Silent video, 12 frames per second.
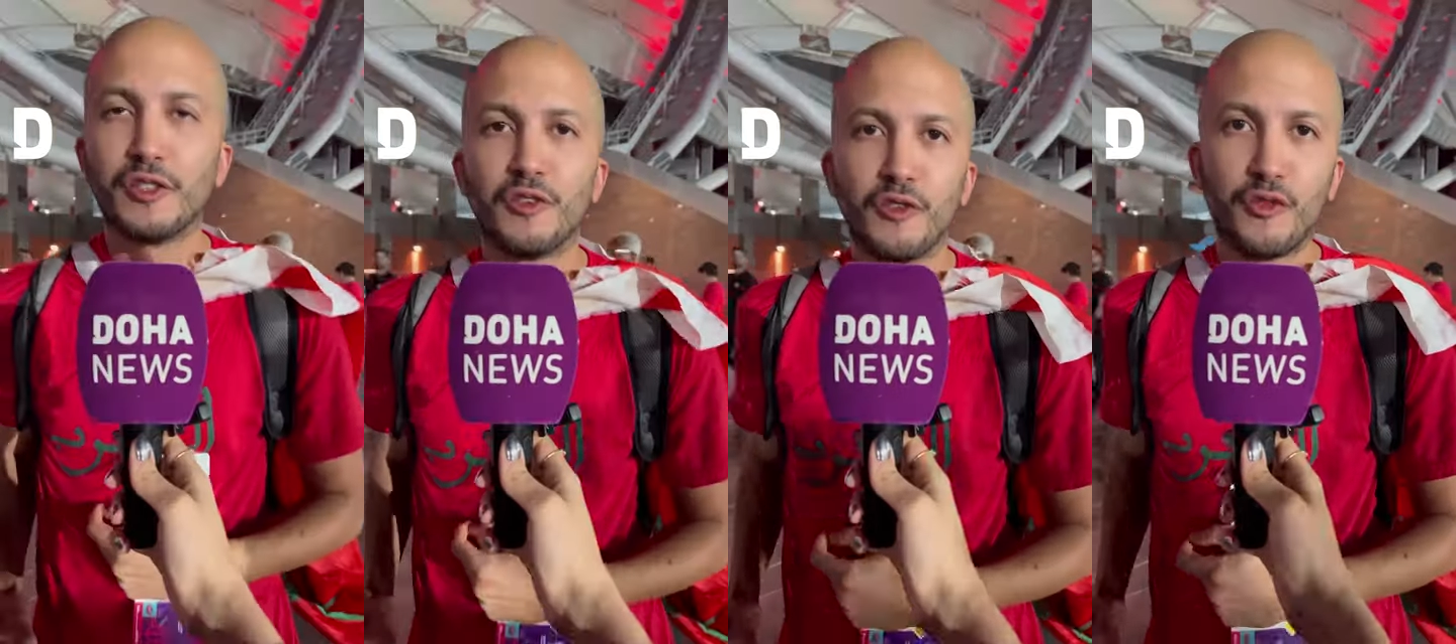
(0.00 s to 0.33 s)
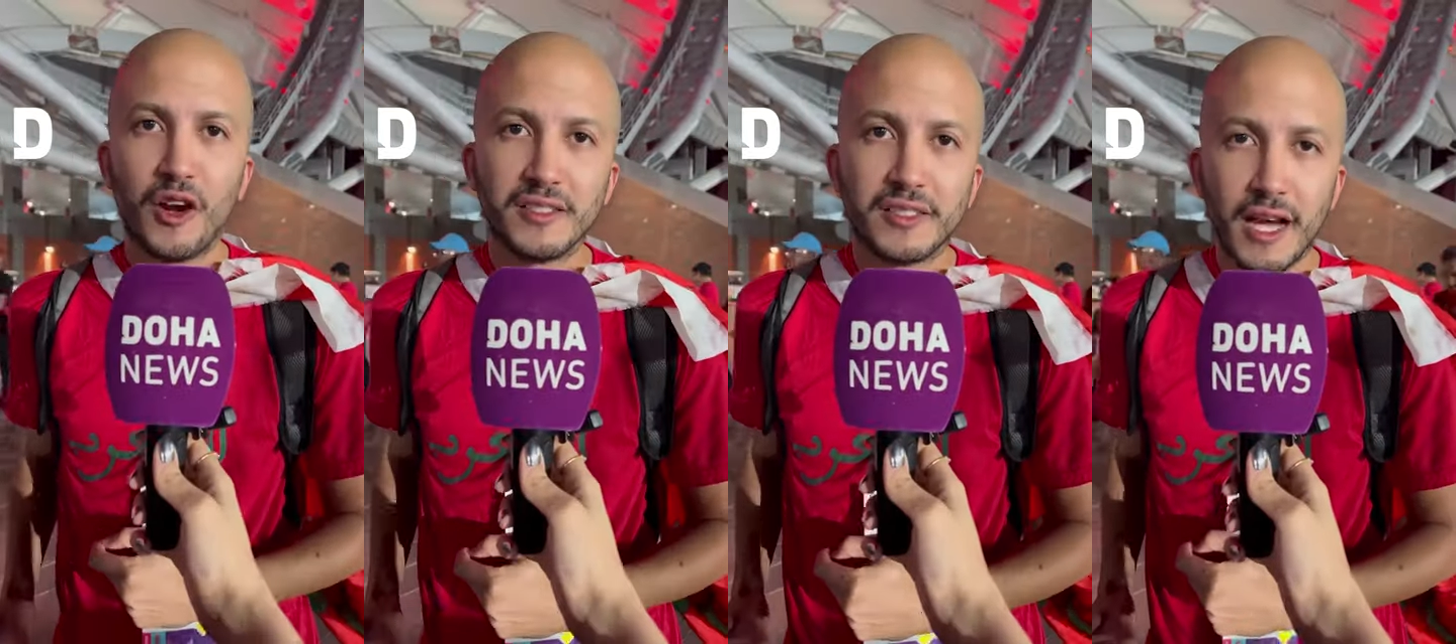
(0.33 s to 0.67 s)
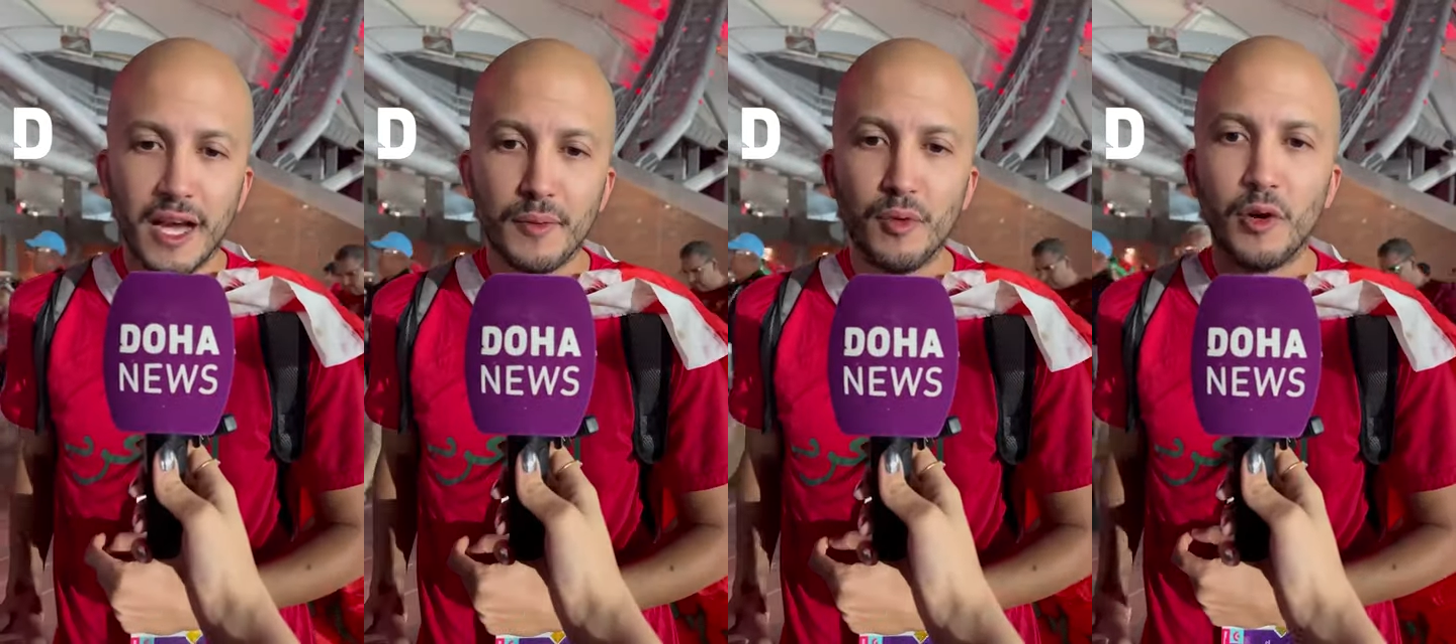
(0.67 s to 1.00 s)
the France
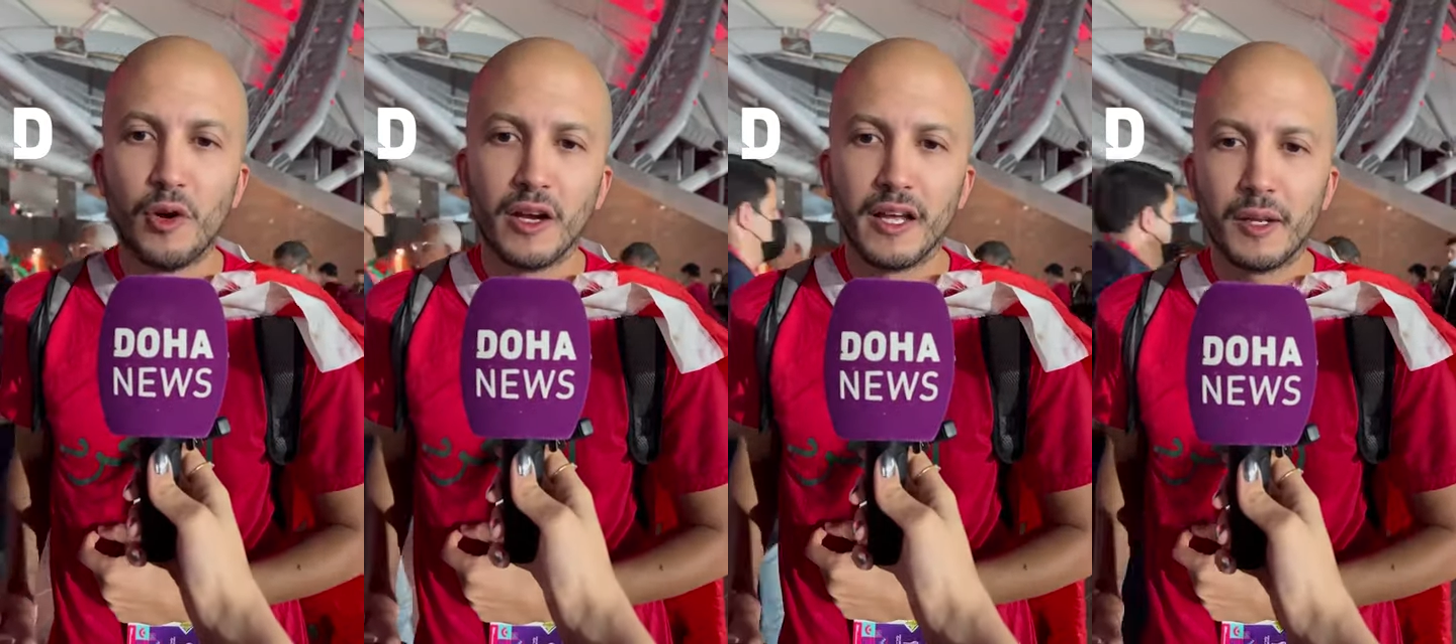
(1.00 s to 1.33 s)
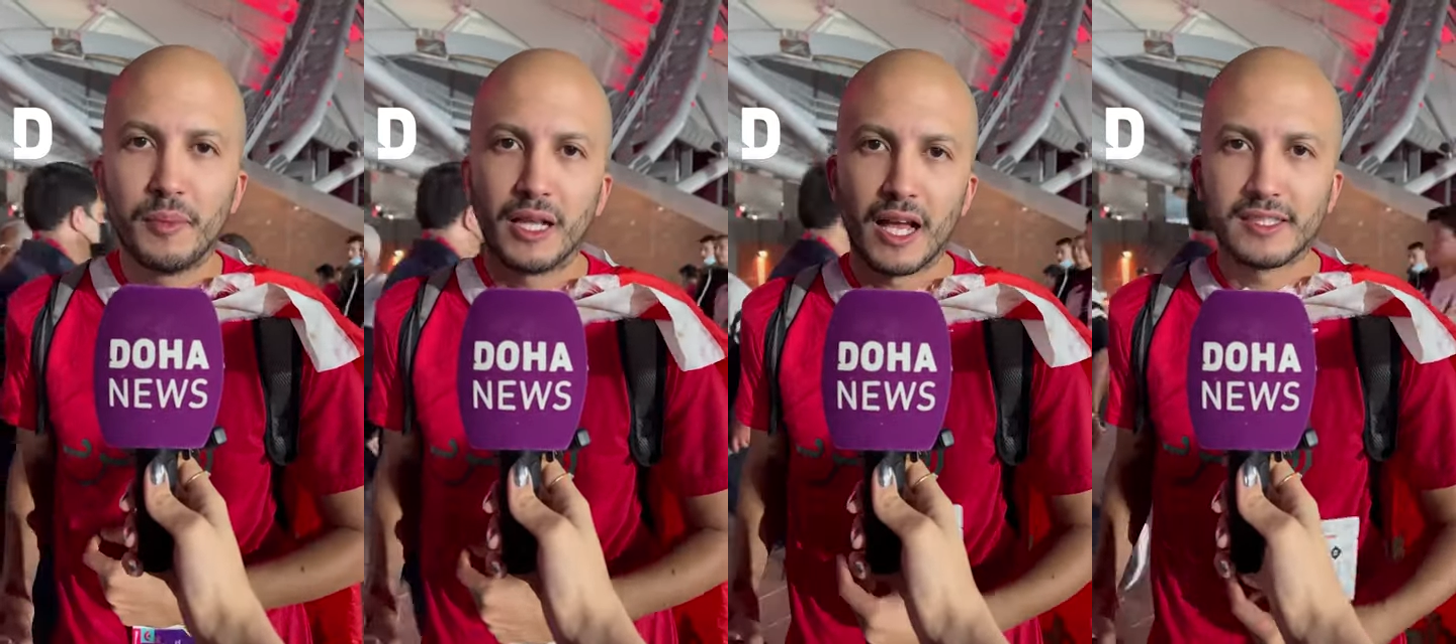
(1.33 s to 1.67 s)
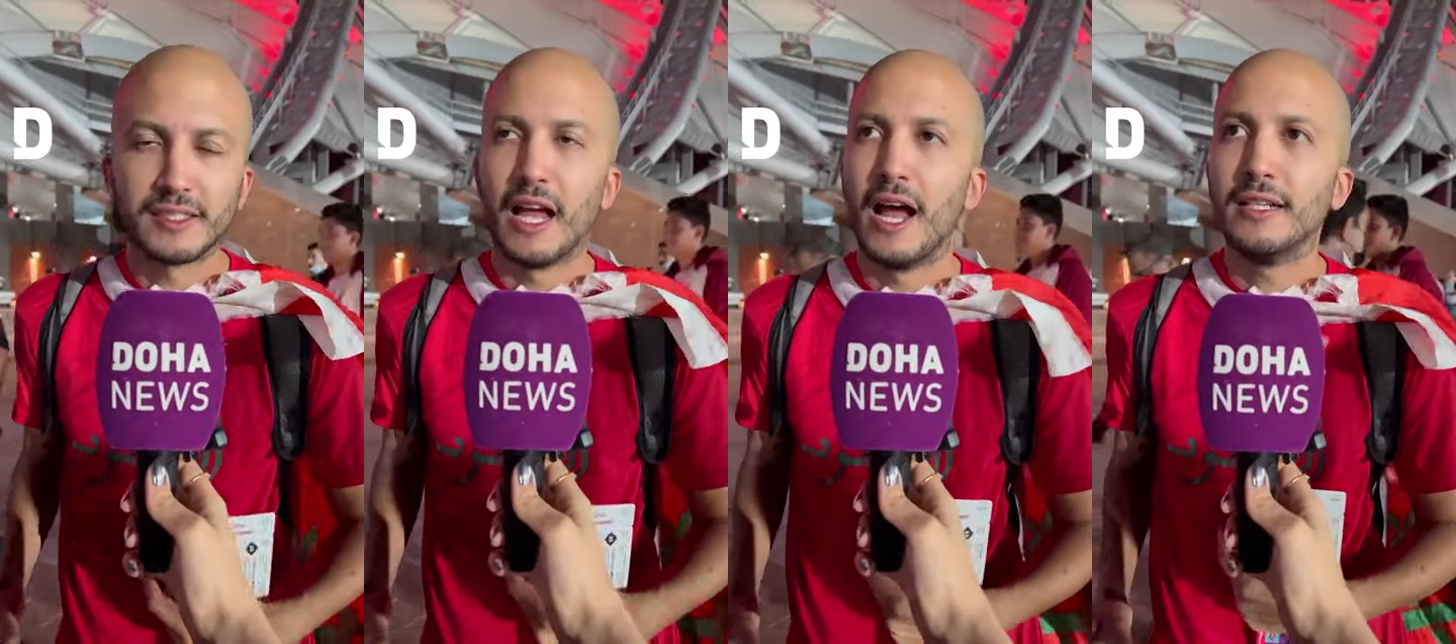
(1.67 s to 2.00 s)
game we were a little bit like
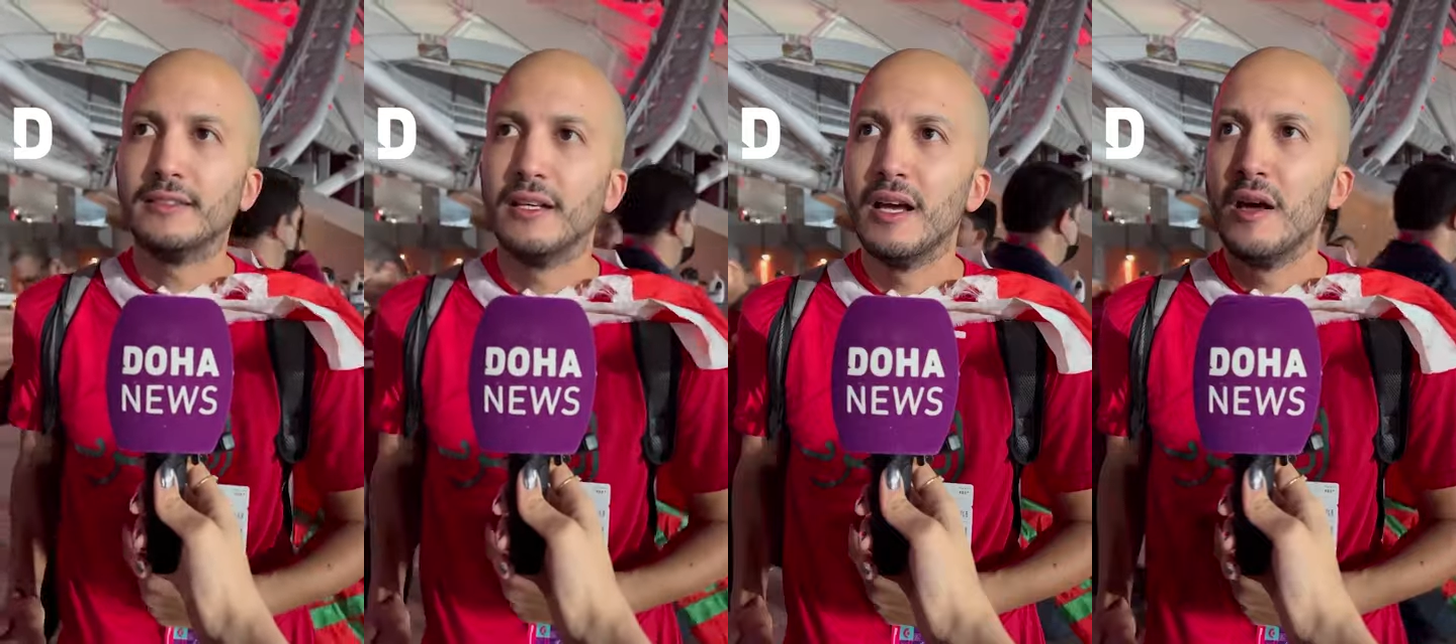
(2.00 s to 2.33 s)
sad,